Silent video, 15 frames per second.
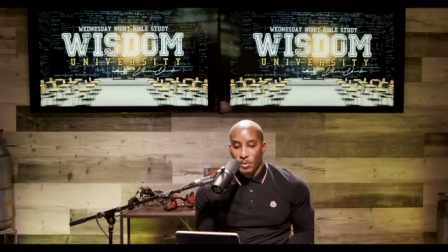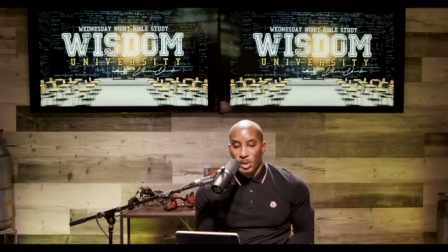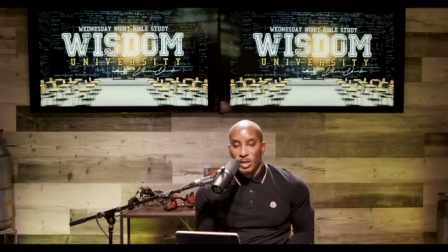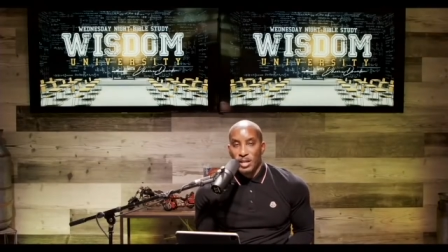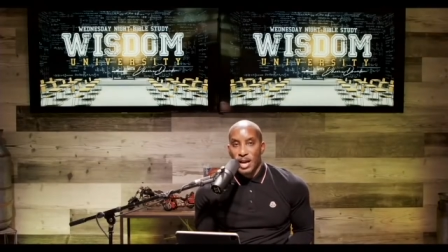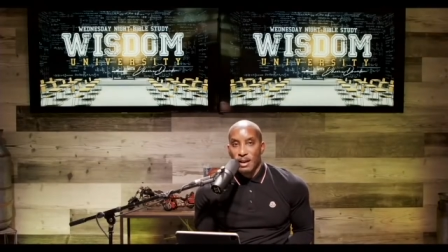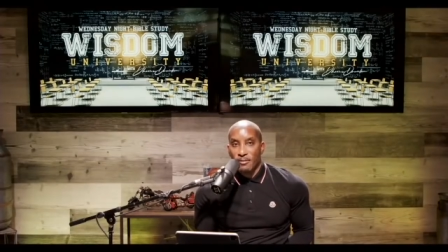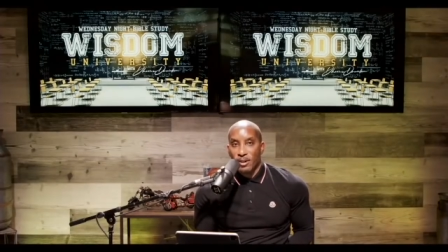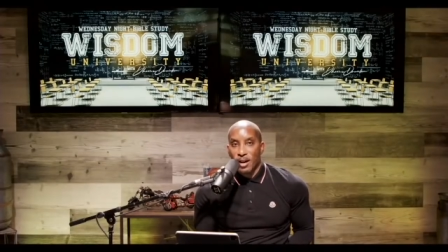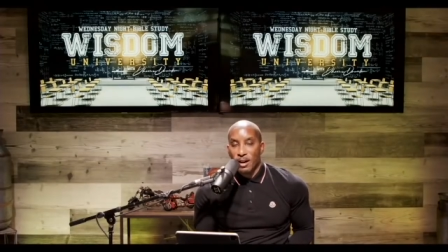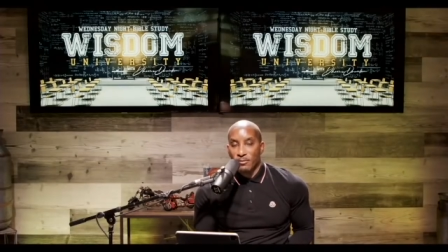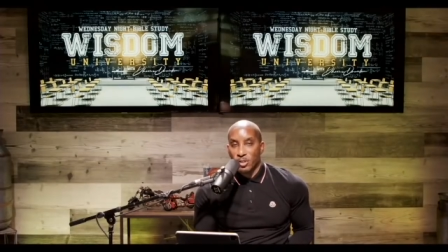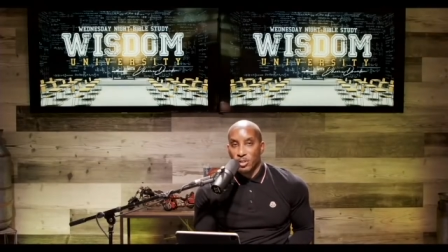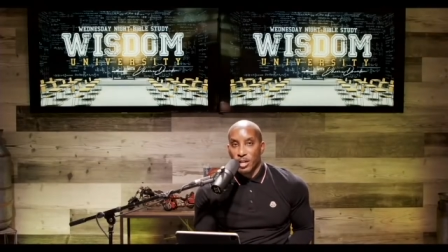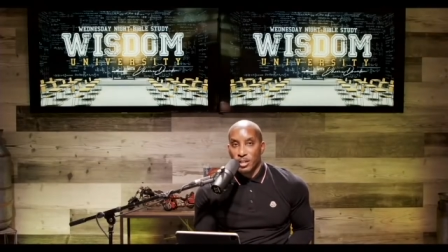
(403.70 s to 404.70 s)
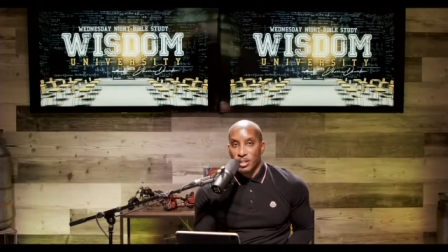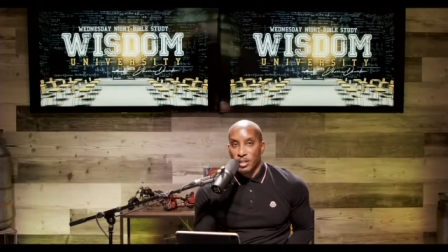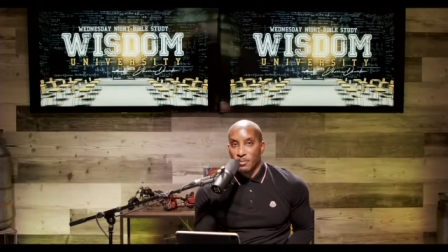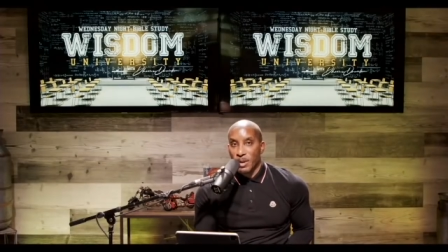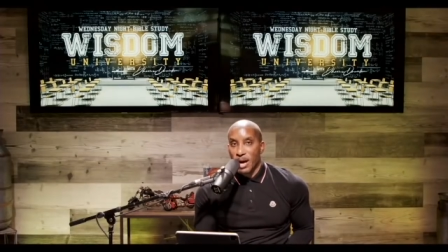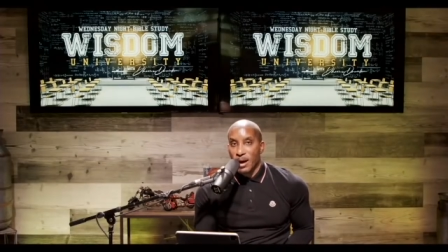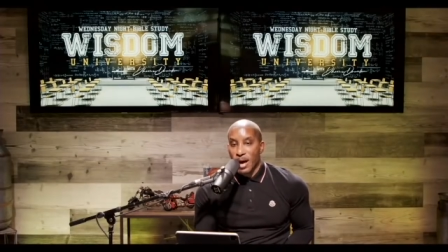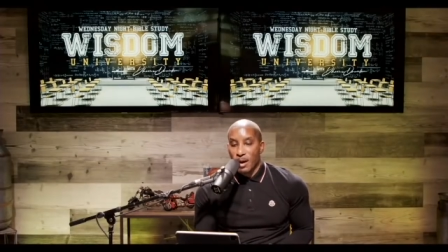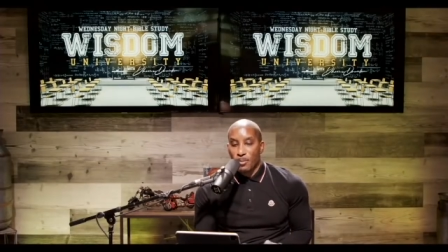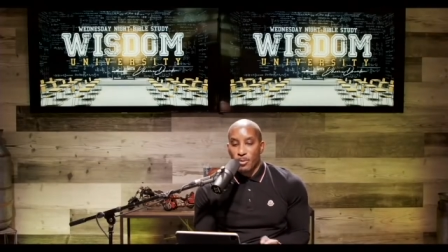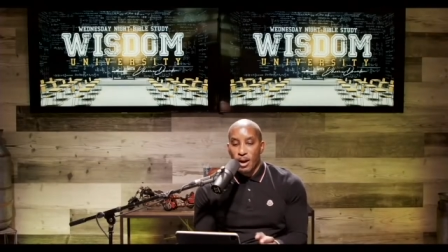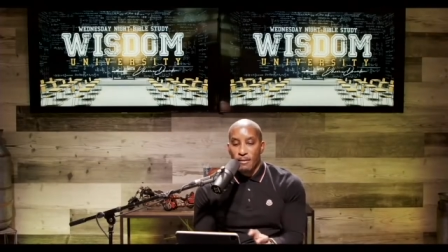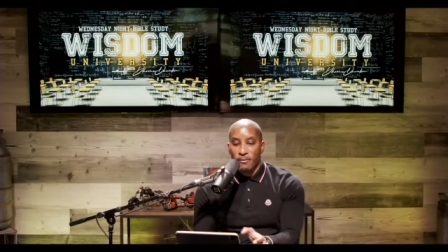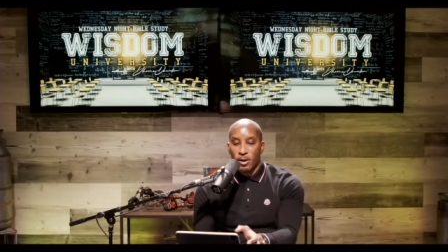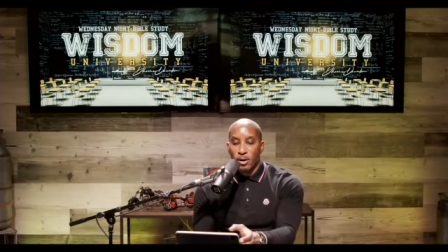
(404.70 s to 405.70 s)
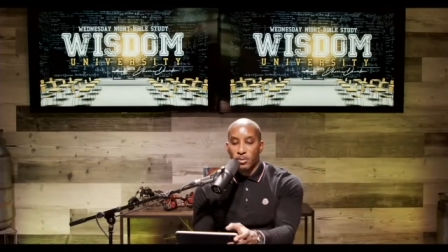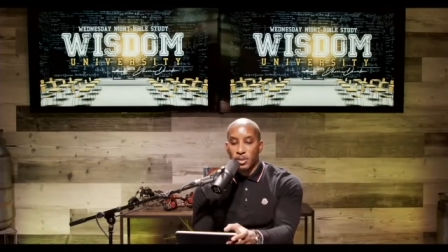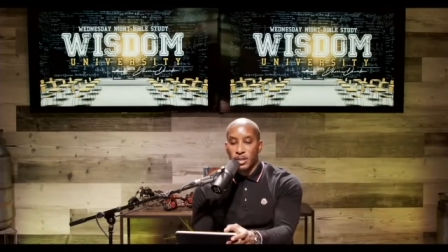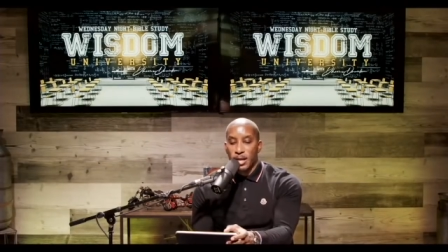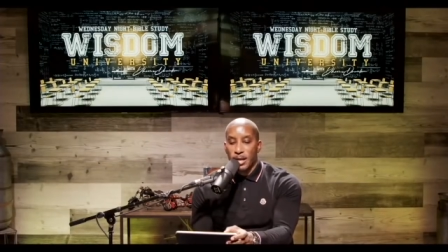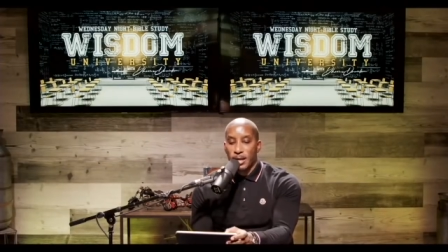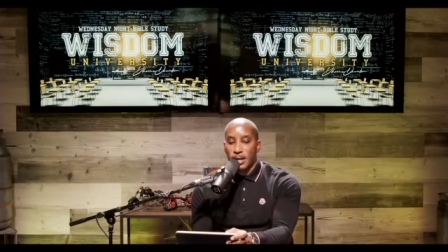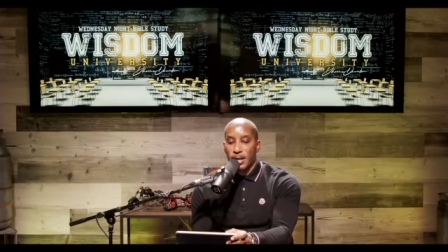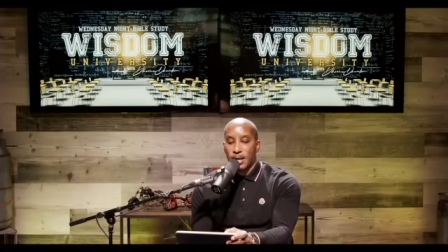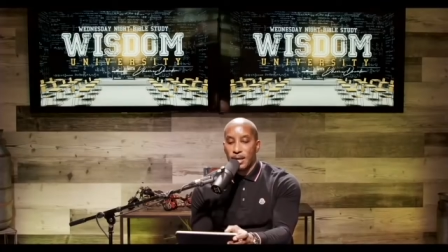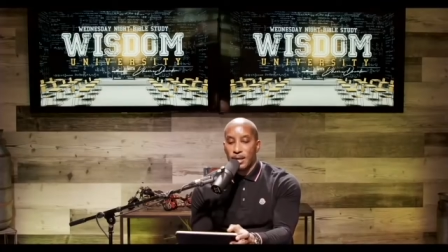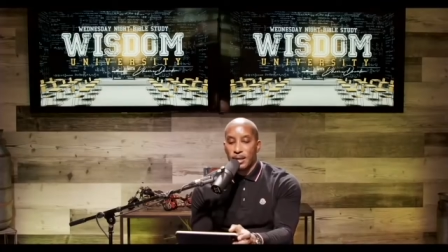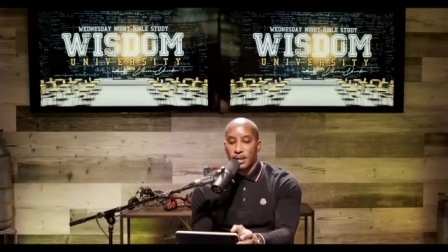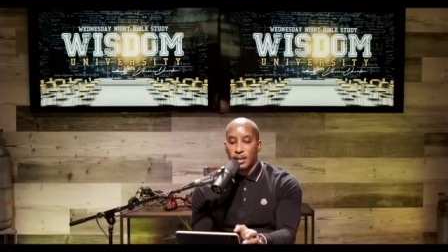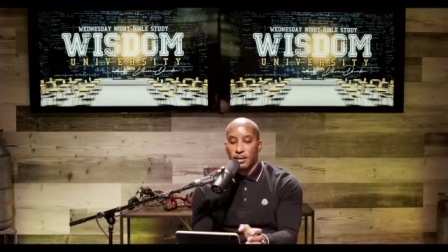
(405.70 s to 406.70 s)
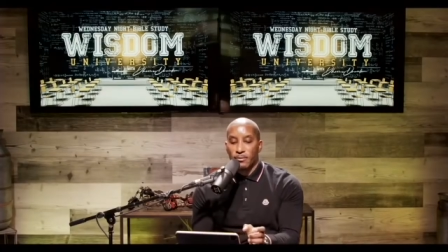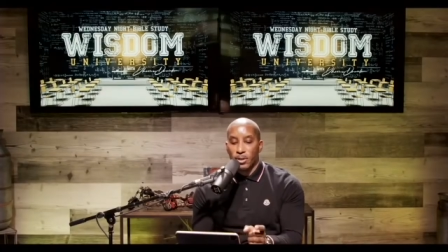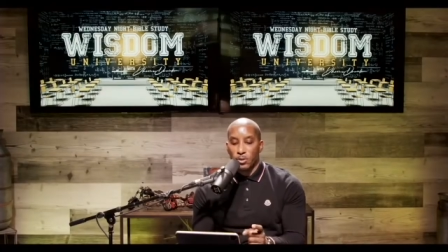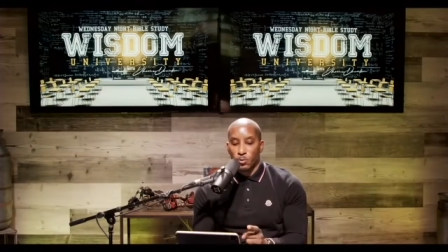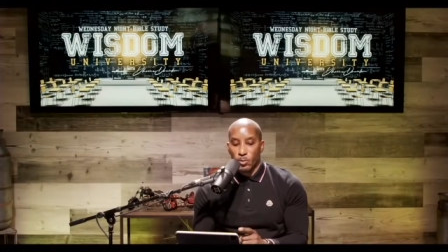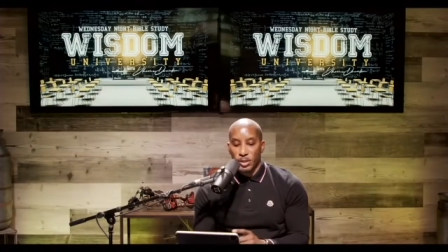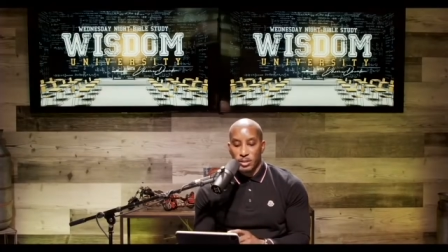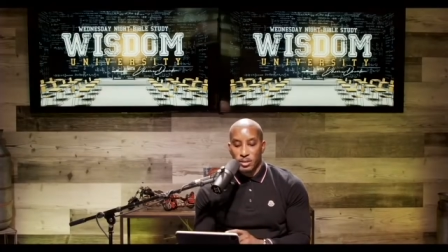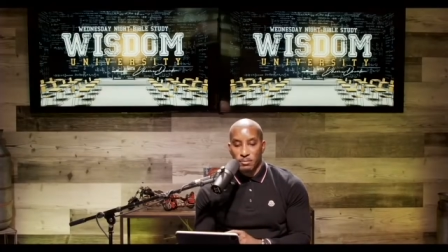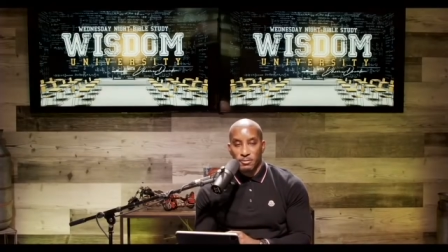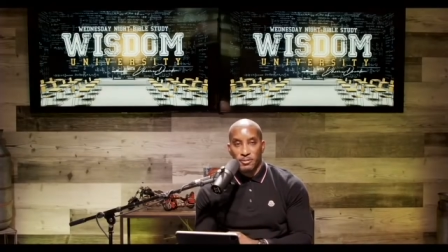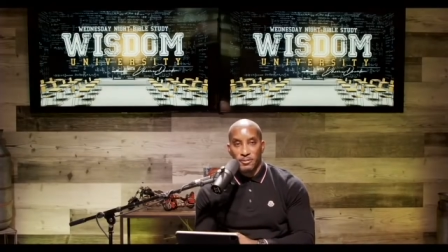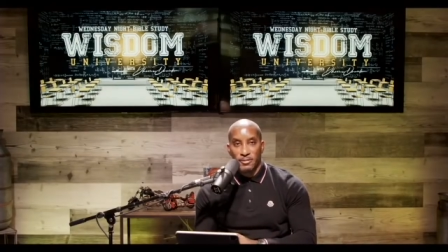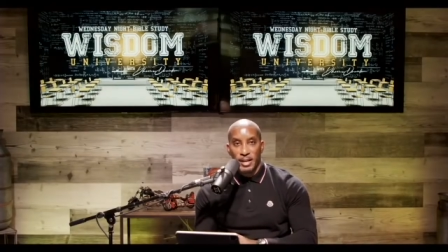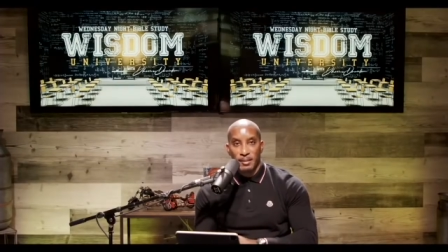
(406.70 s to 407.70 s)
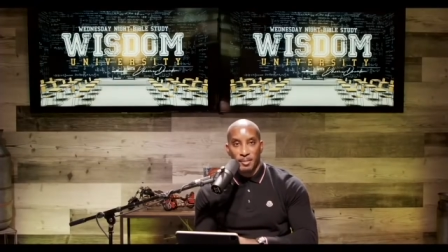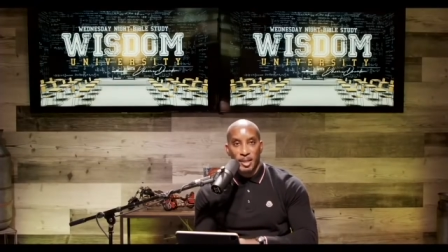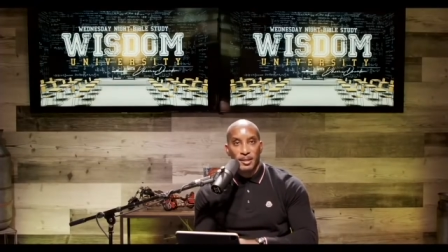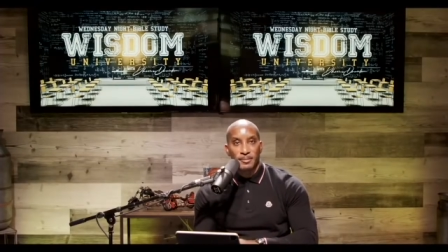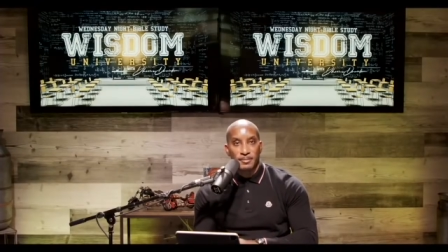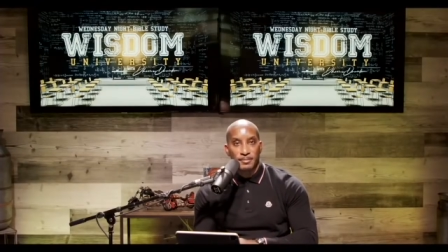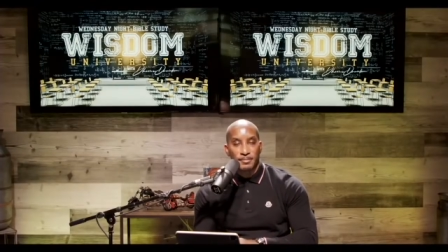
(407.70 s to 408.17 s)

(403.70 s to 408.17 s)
We need to have a conversation about how Proverbs can give us wisdom for family.